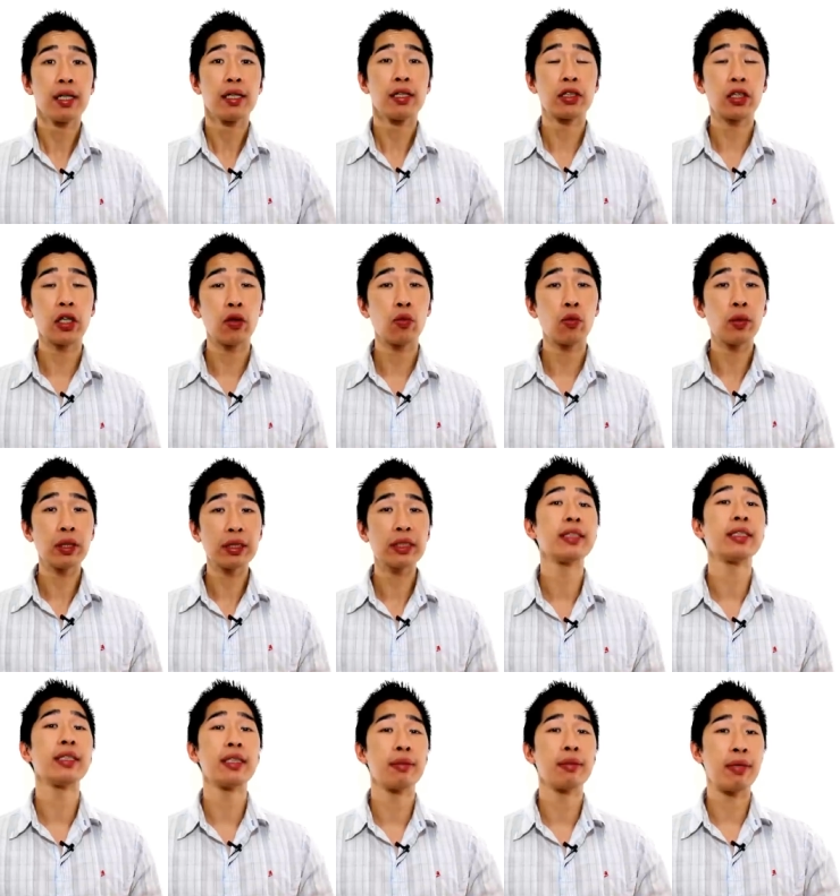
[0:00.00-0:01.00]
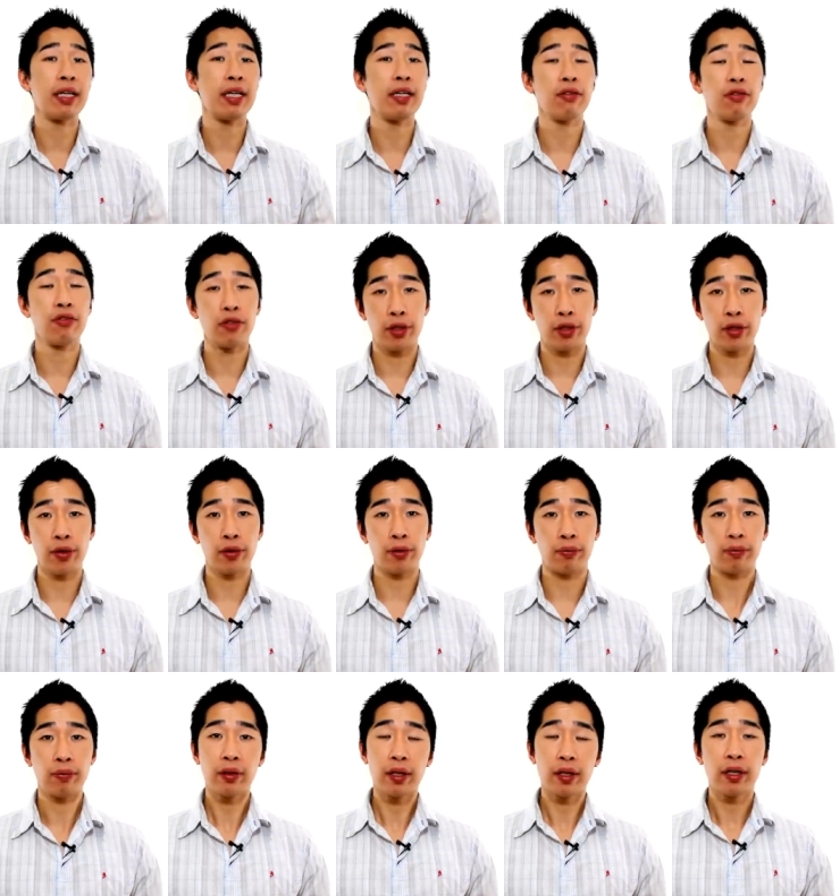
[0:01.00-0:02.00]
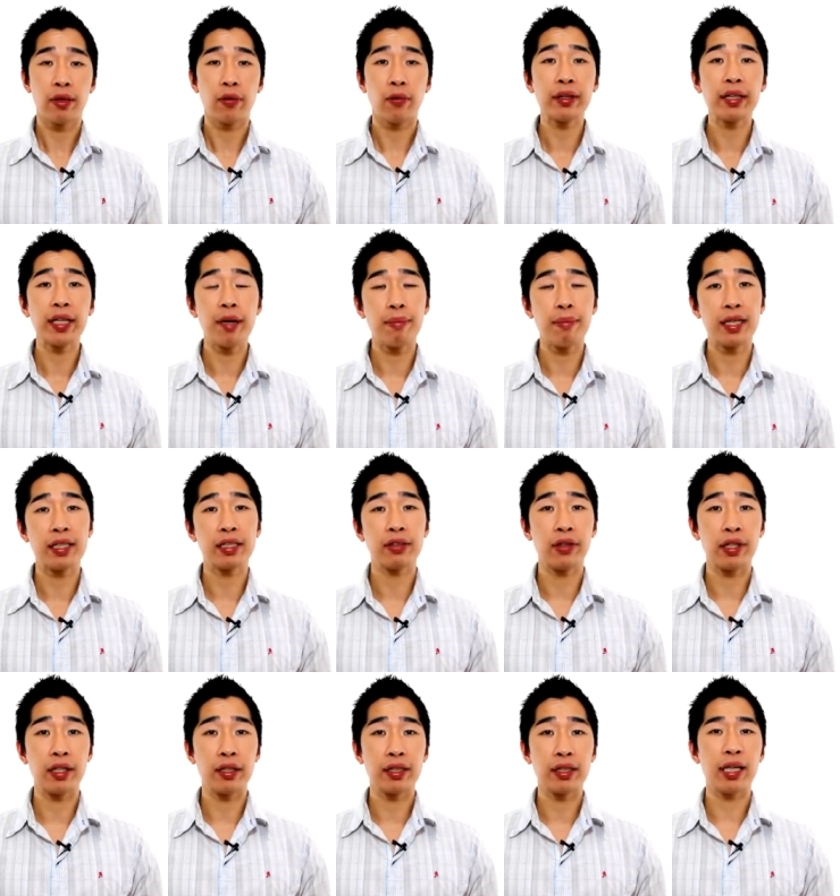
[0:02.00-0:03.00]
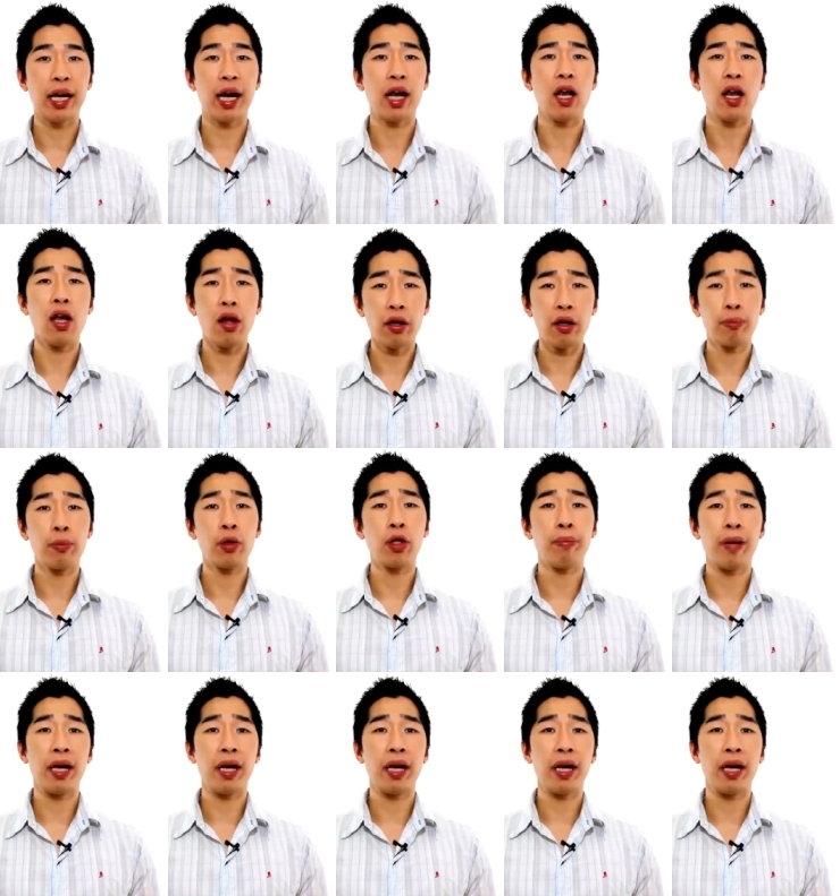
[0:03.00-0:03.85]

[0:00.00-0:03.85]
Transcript: So what does this mean for you? What that means for you is that a lot more